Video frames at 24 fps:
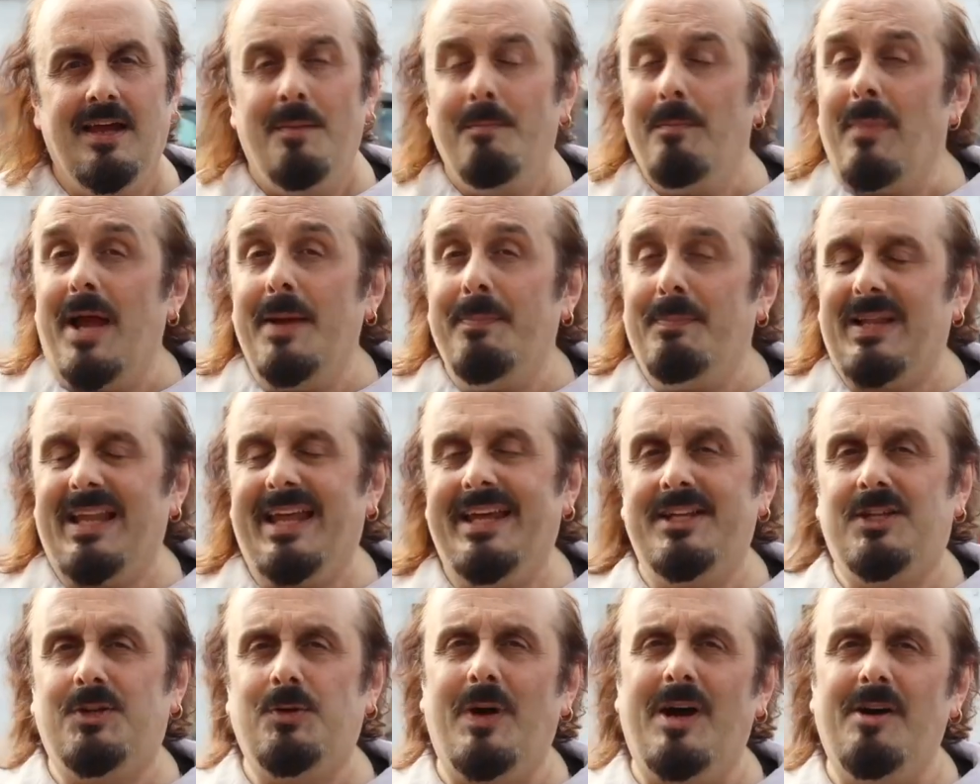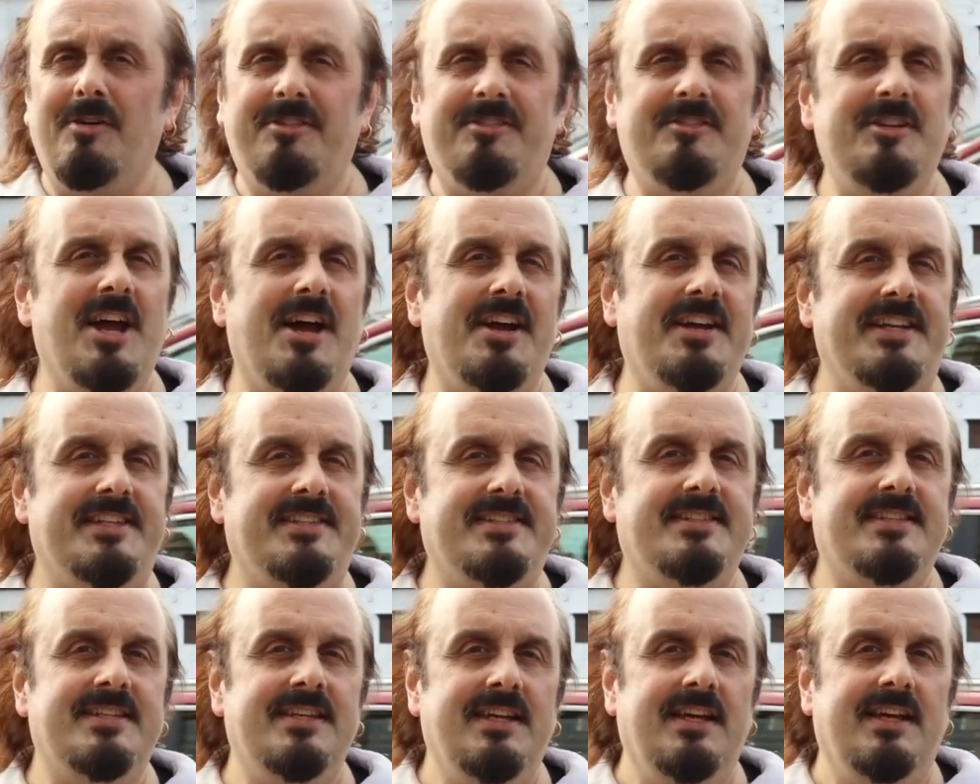My play Twelfth
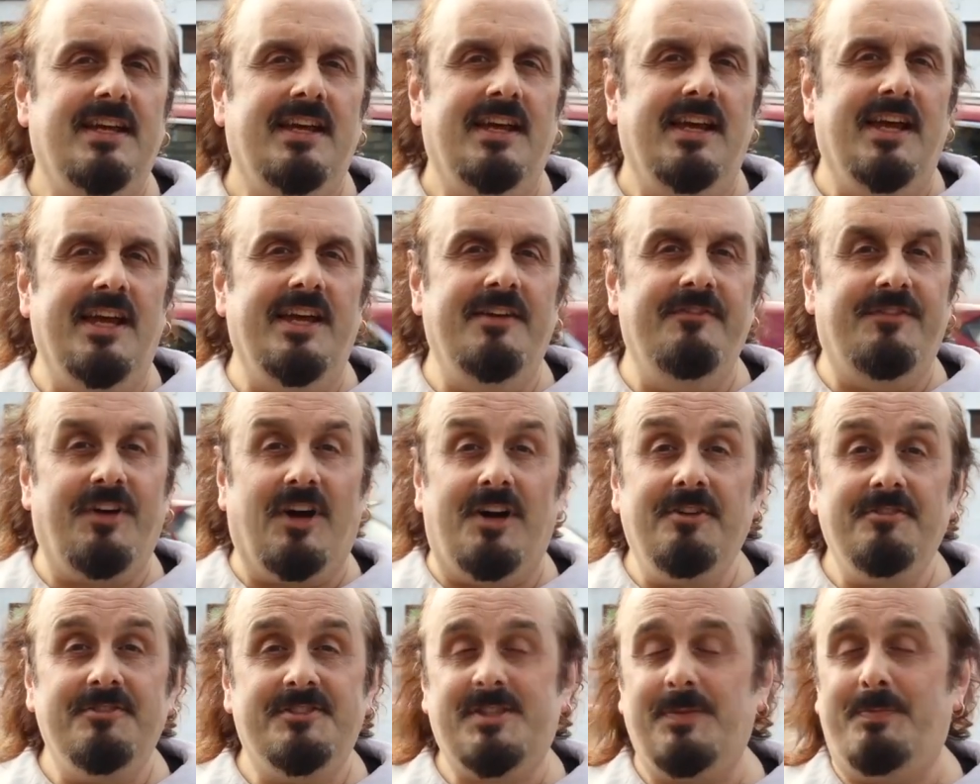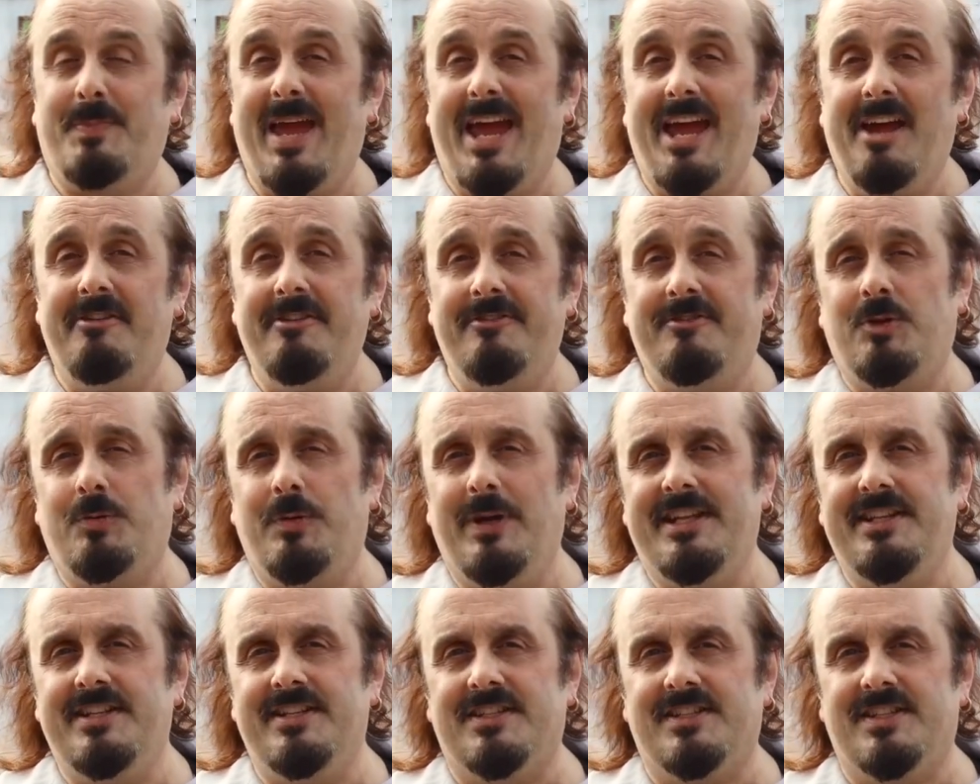Night involves a pair of
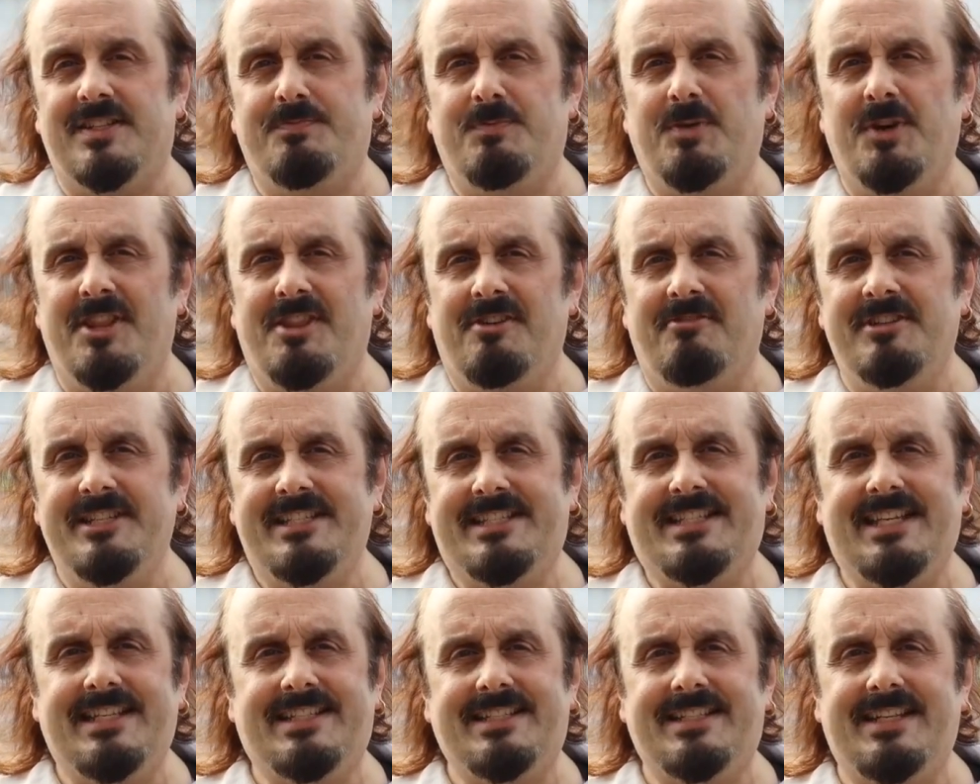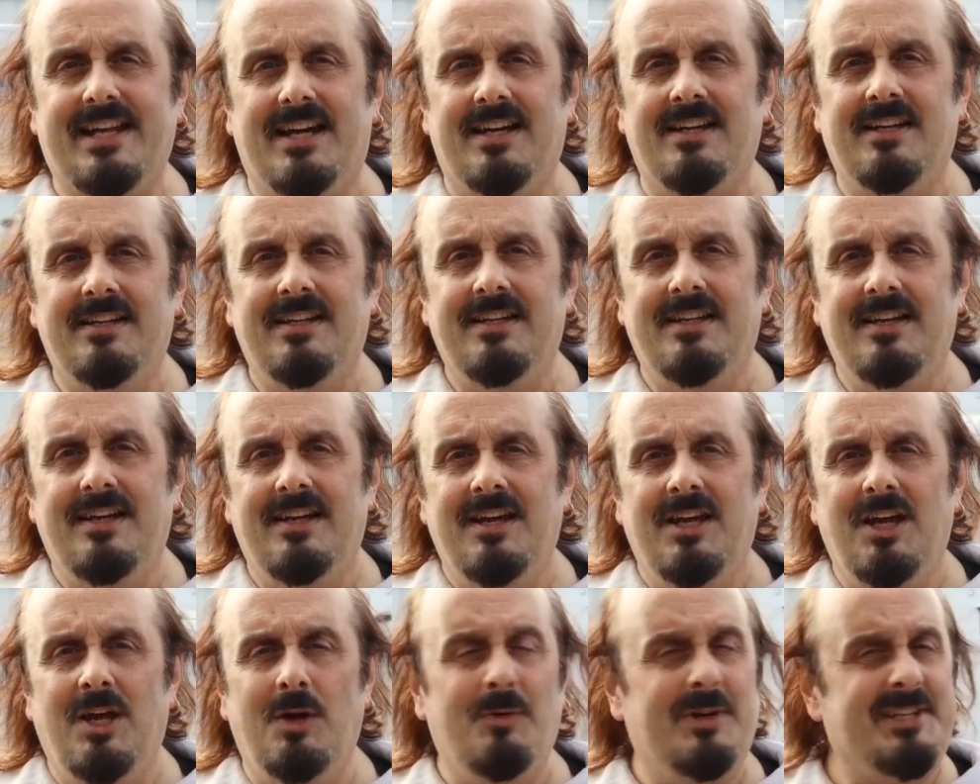twins, brother and sister,
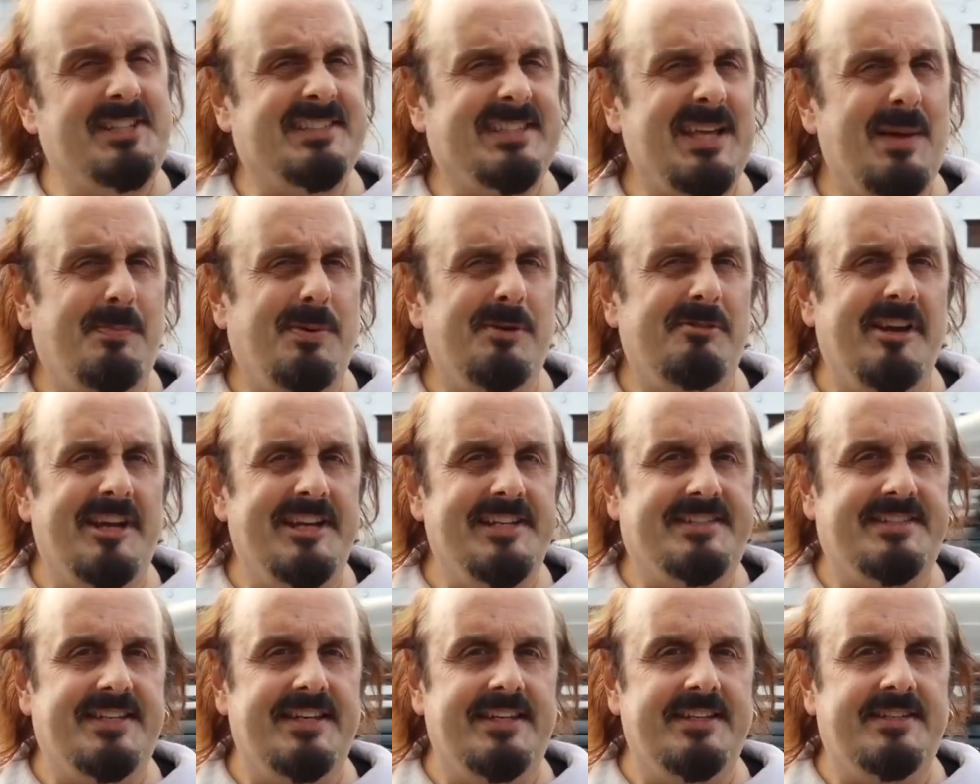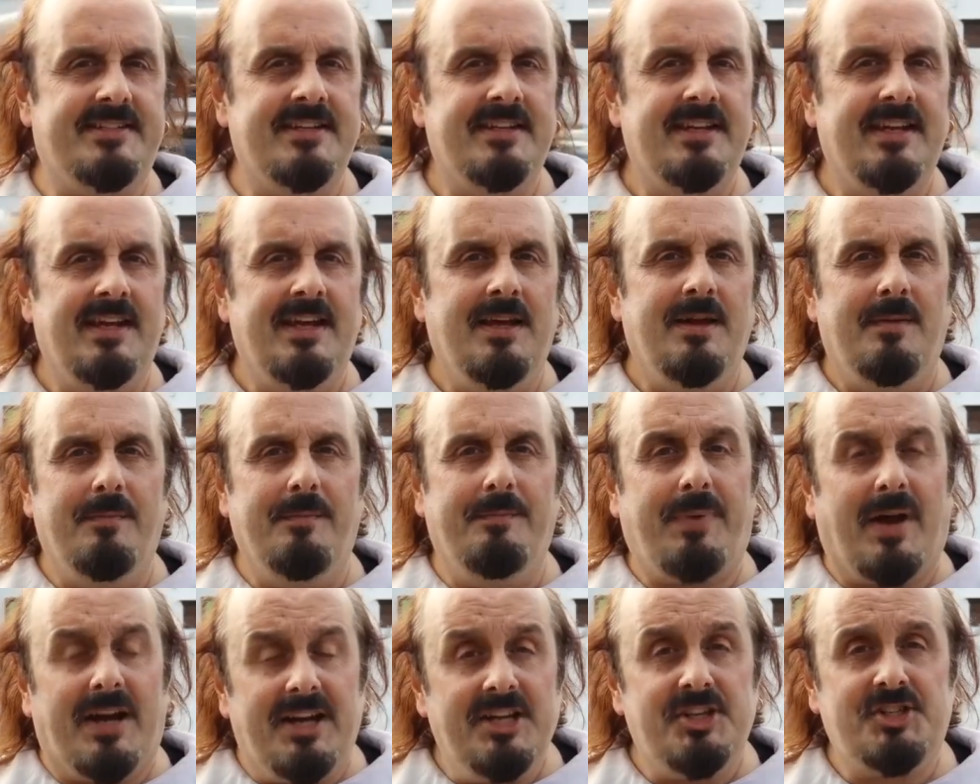who were separated
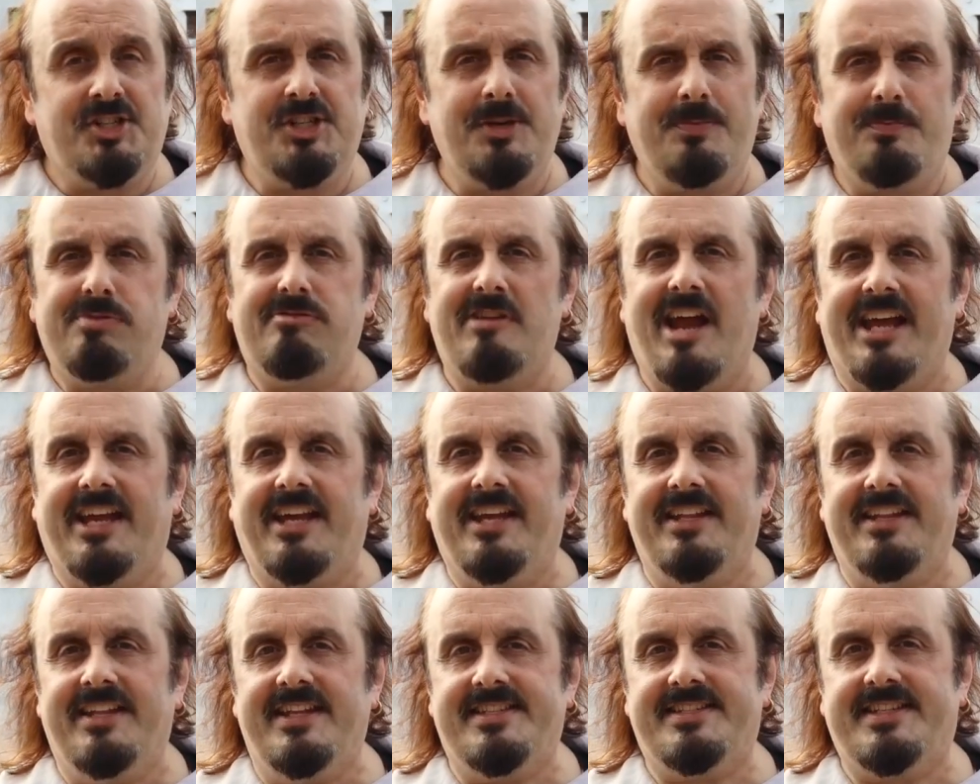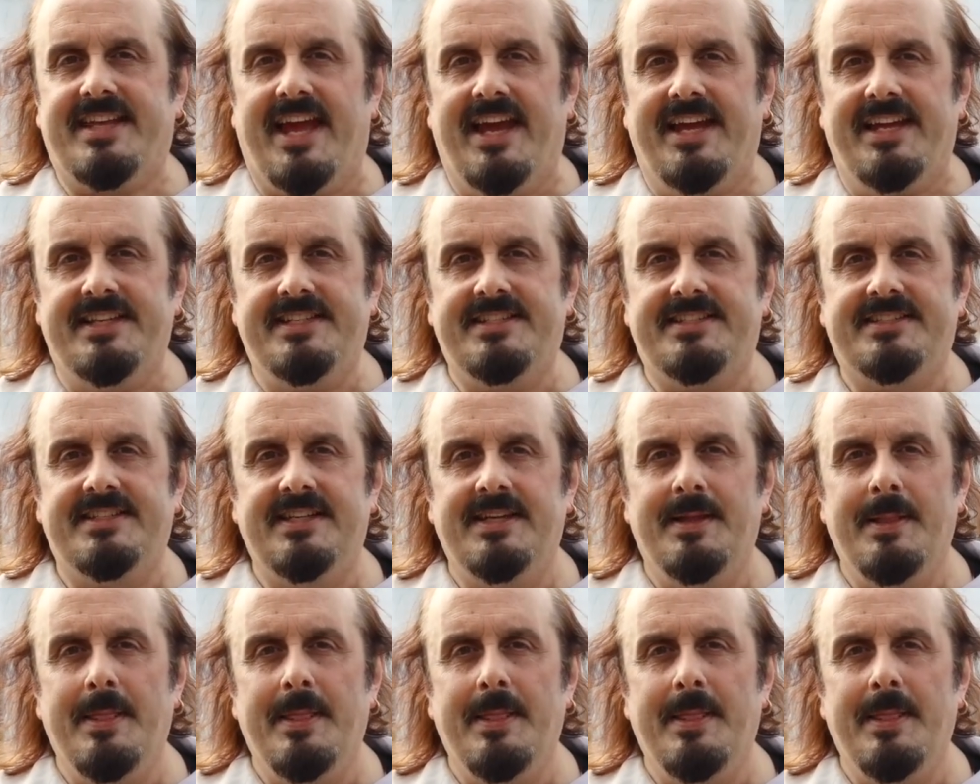by a shipwreck in this case.